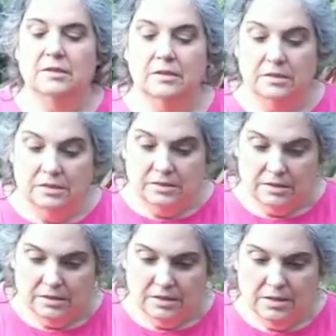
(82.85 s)

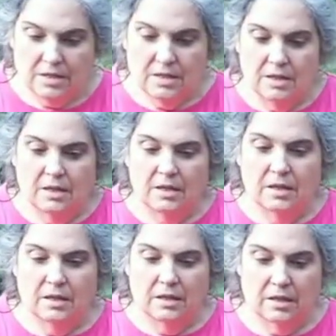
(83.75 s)

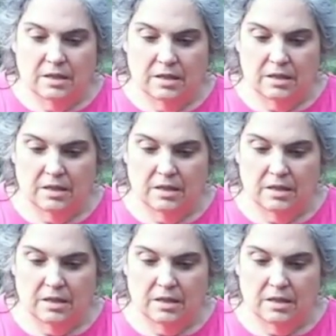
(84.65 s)
Nothing is said.